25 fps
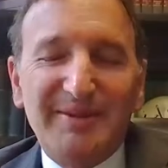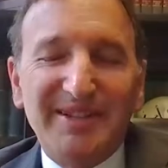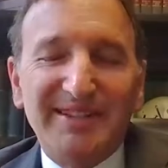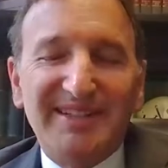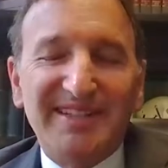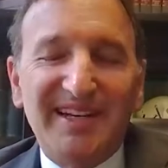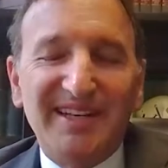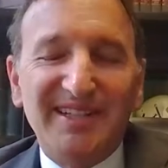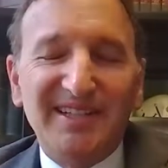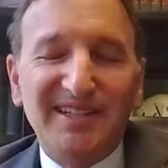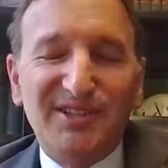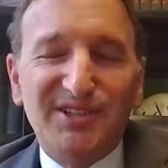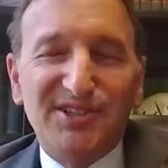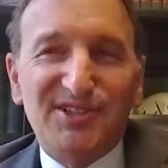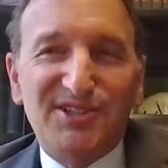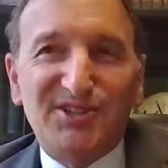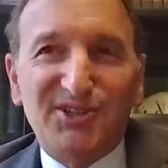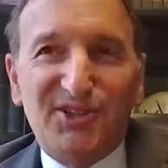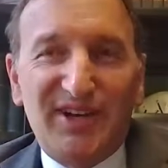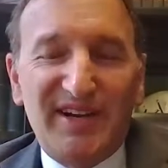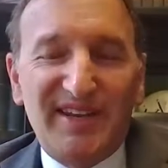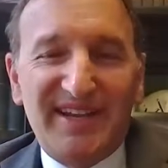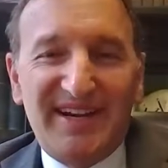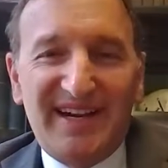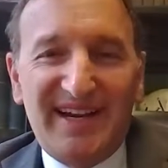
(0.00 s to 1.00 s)
Let me tell you a little
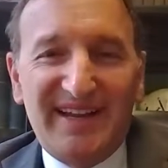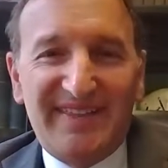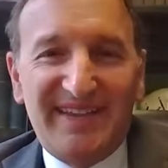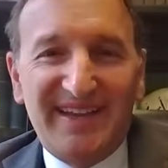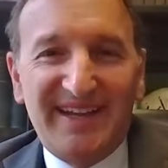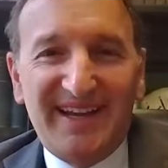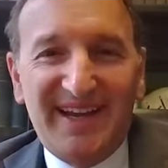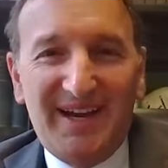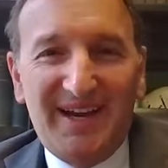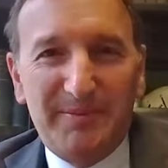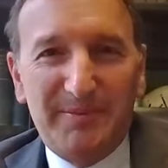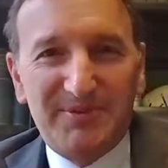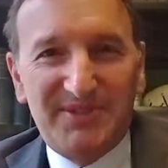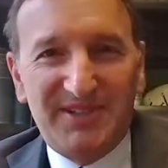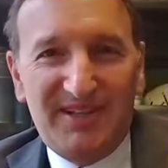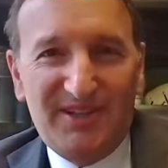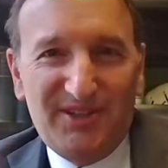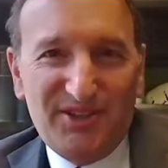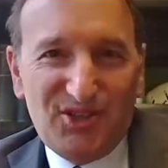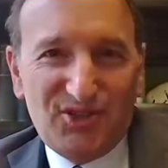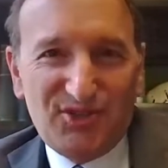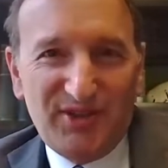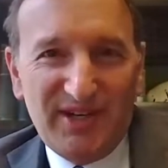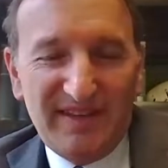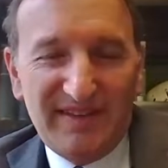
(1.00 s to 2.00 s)
story that I think helps
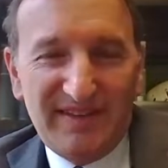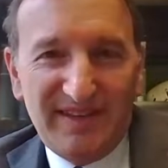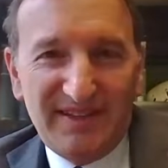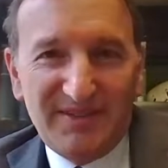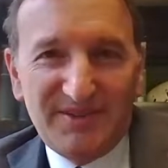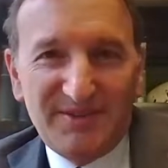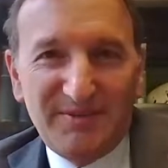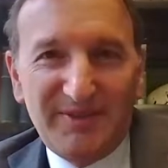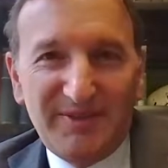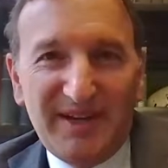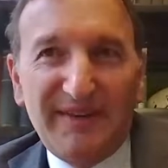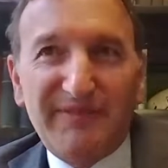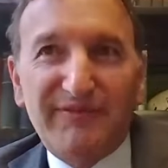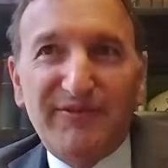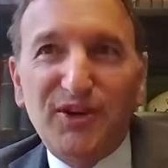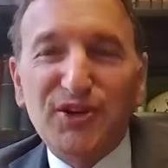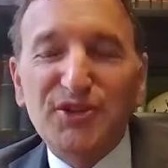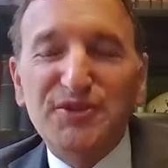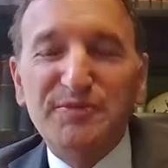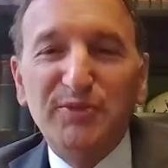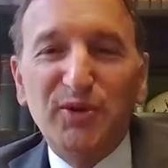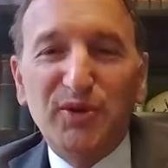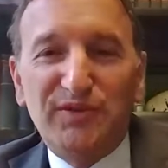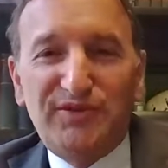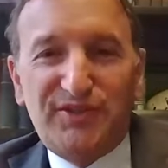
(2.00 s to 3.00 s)
illustrate this. When I
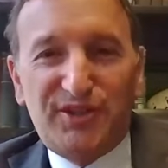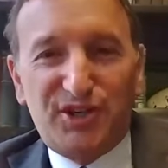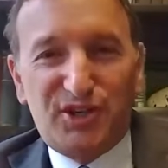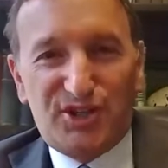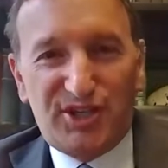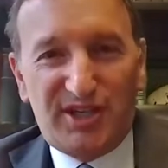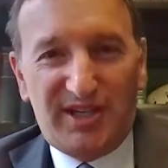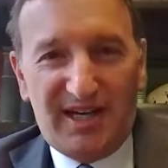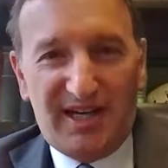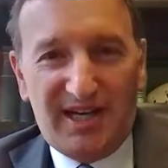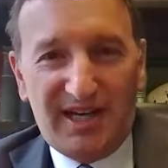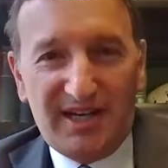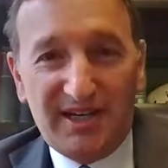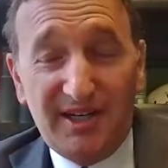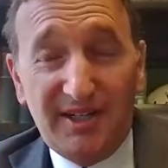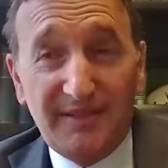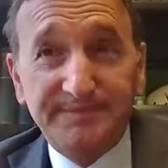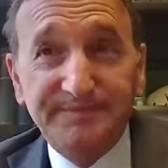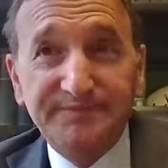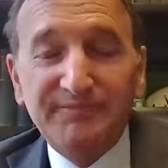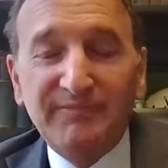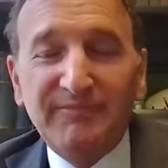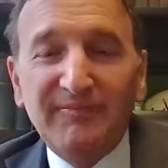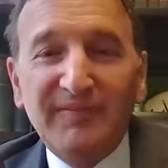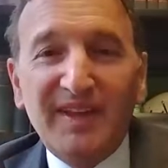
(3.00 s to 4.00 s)
first moved to
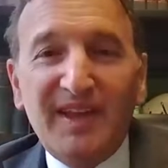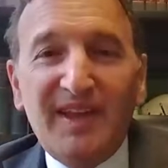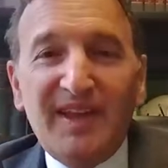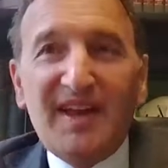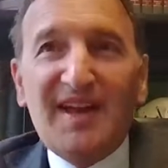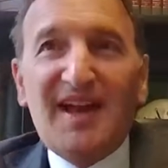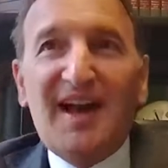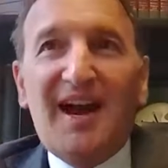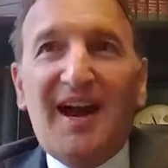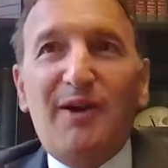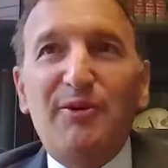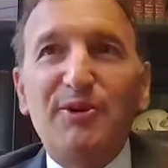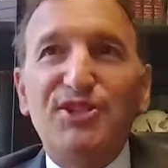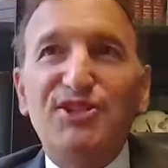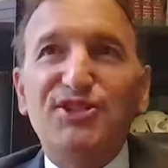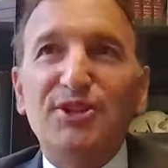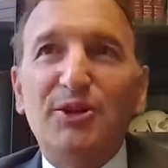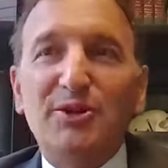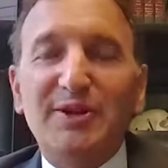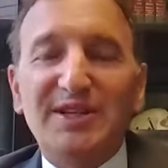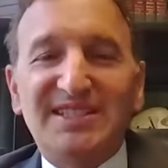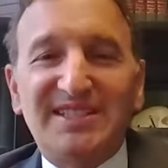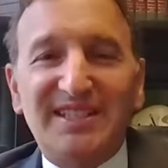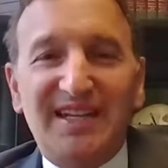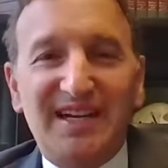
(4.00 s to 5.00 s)
Chicago, I was
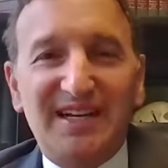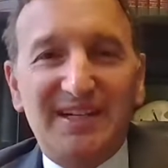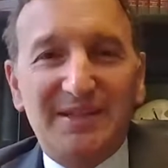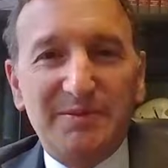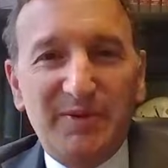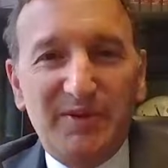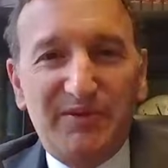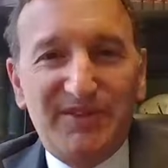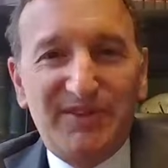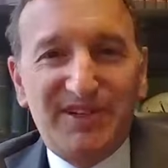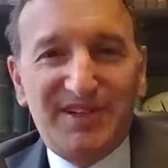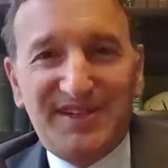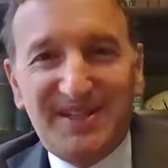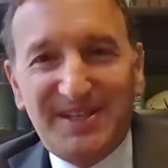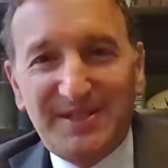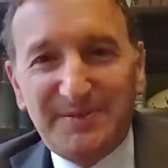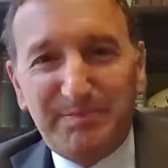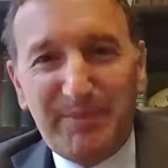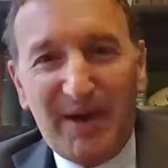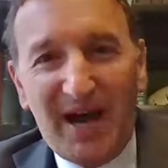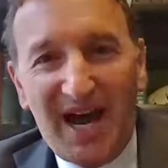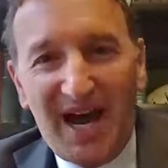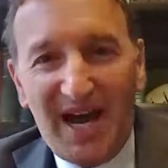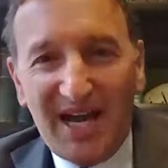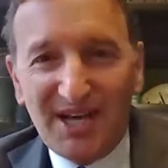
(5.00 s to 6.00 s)
so excited to move into
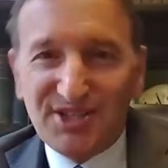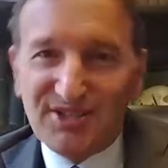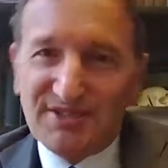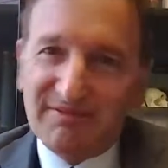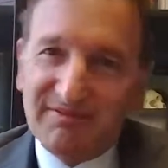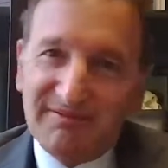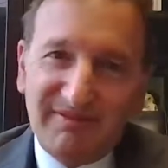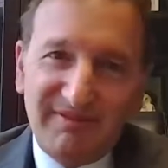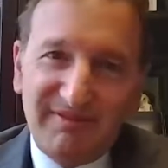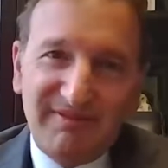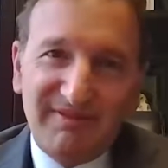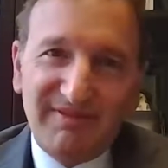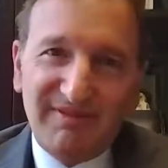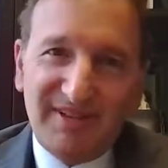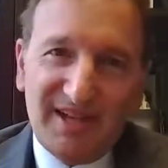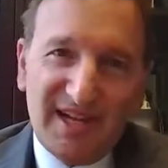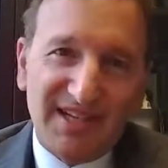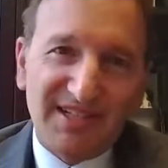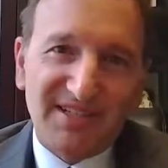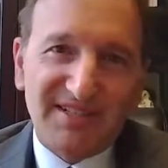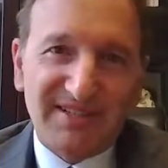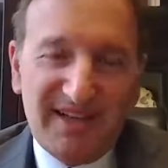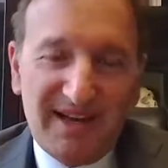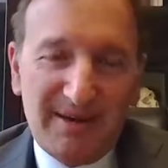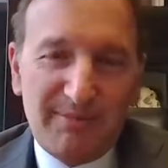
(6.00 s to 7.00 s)
this posh,
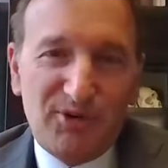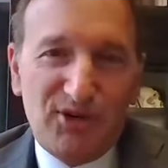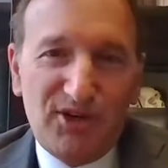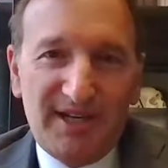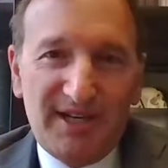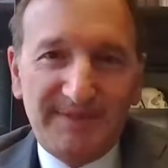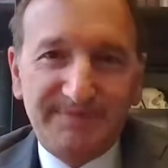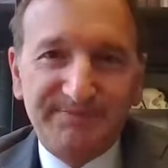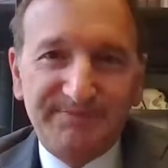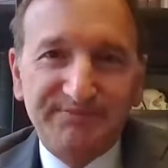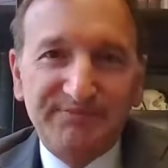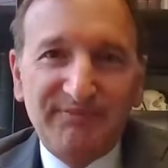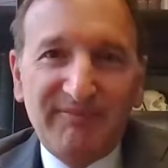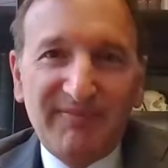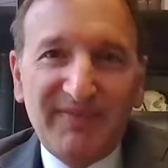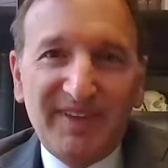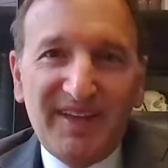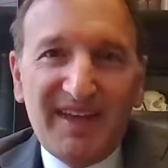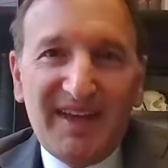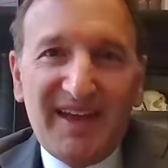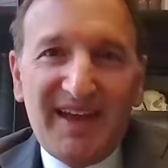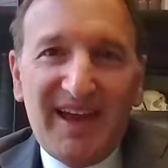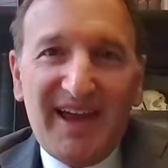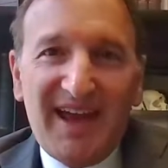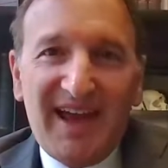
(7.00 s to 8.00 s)
nice neighborhood.
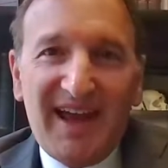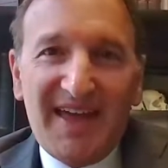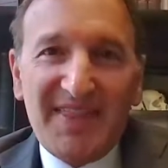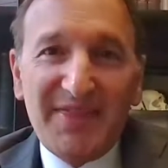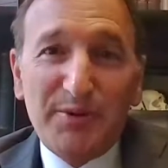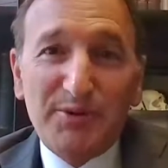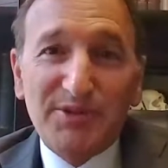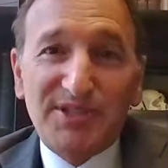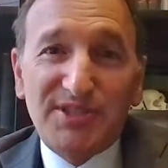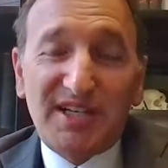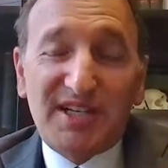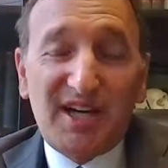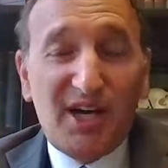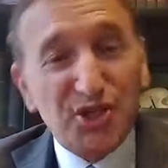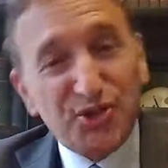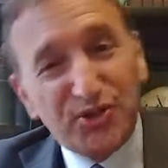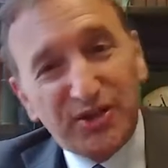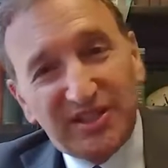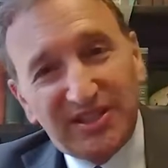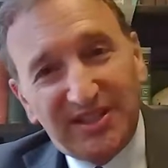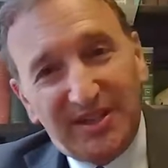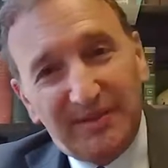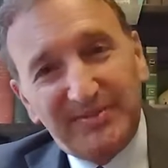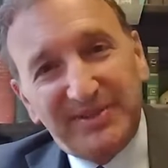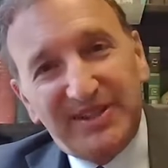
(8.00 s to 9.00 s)
And there was a
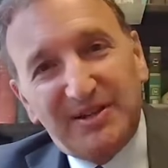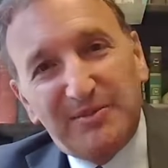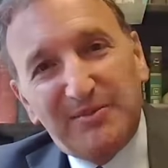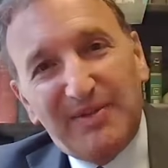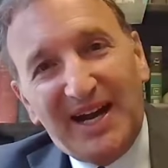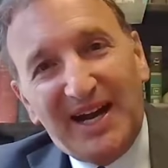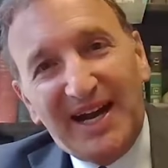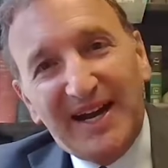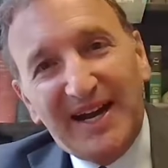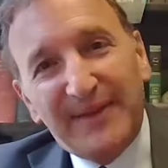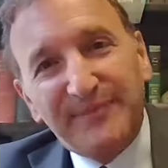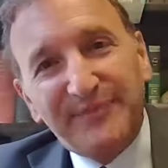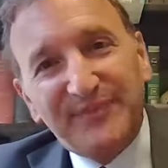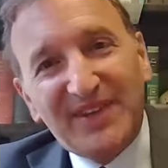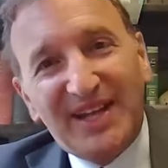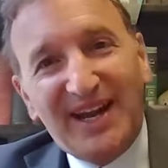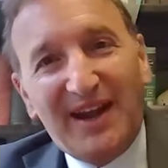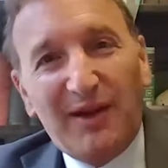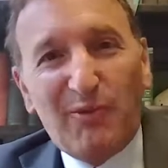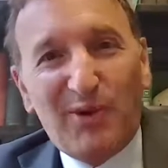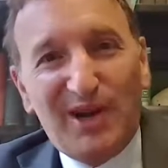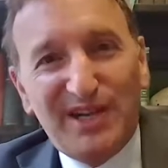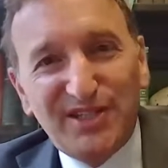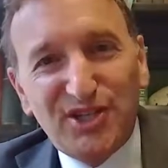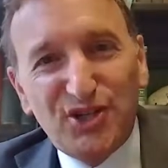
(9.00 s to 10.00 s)
country club nearby.
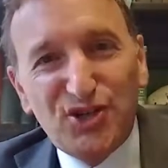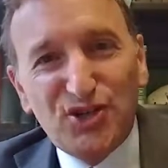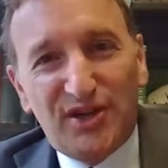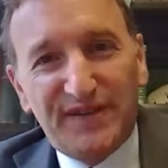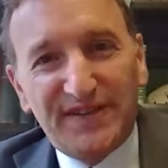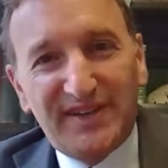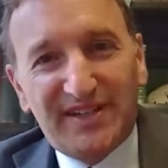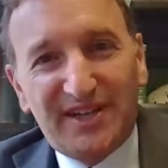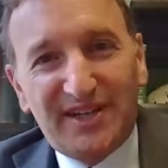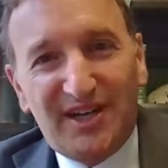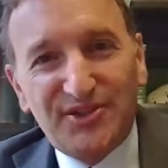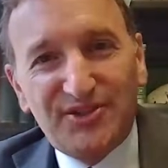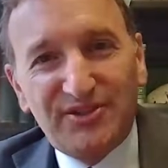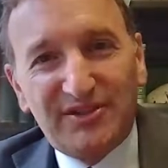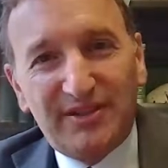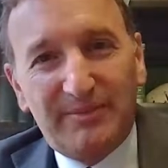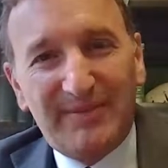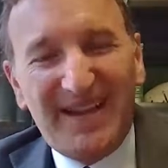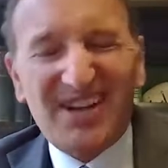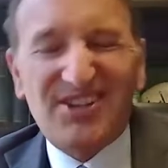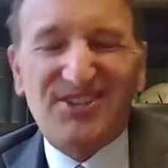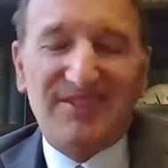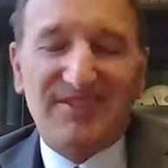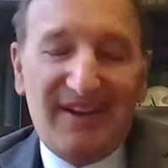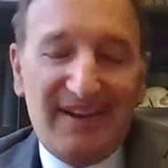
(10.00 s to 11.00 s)
And I wanted to join the country
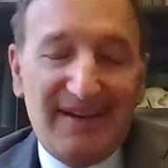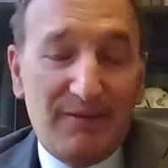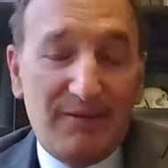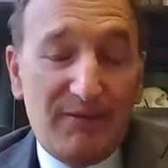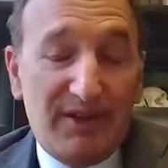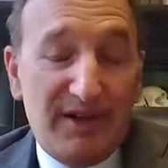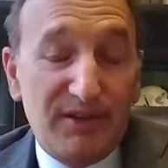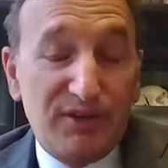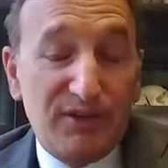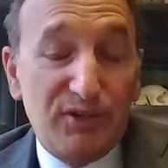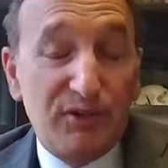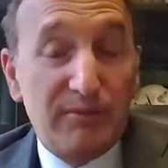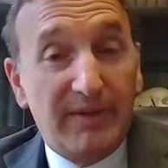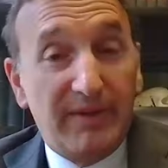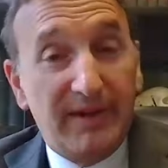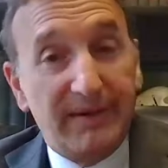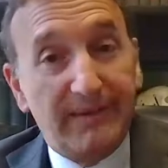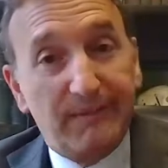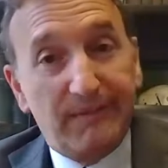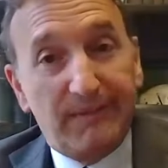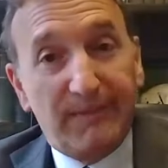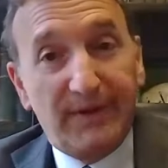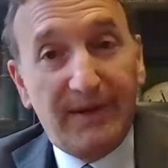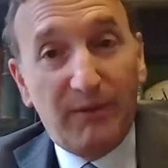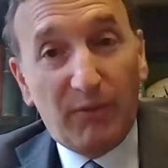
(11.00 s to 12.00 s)
club. Actually, I didn't to do
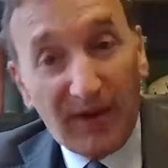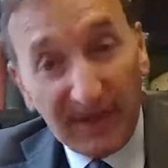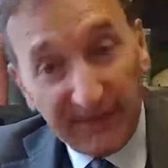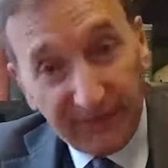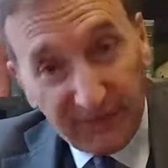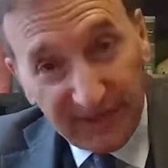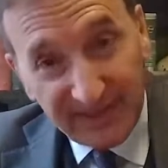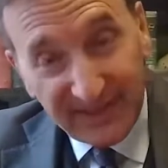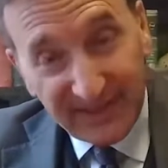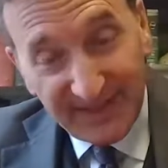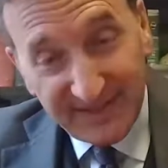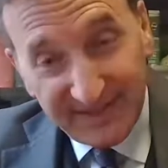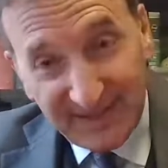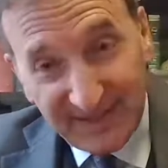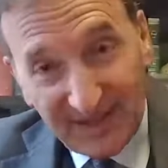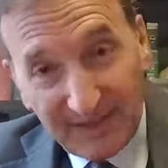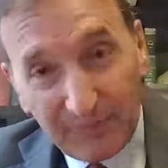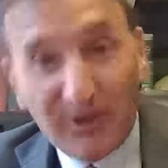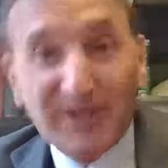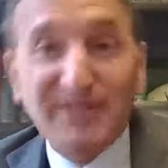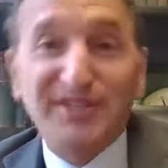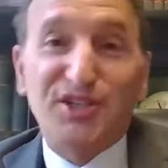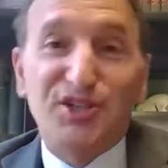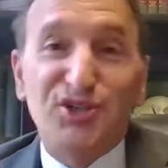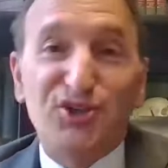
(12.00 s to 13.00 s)
it. My wife wanted at the
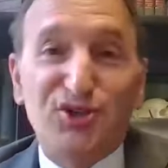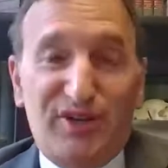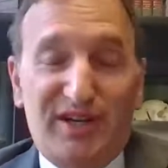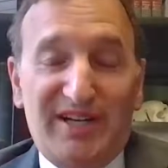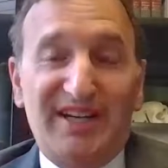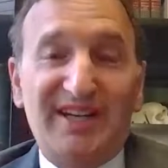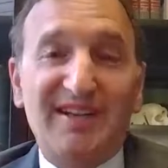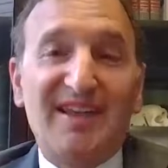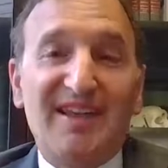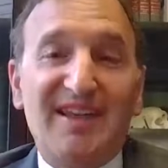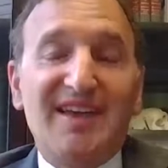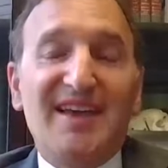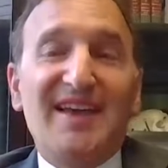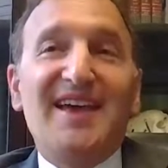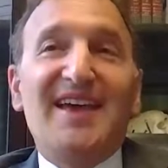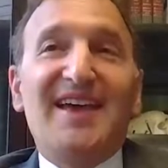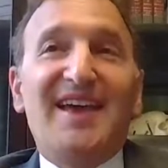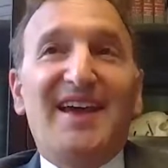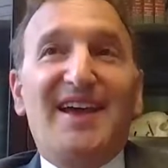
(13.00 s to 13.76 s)
time, wanted to join it.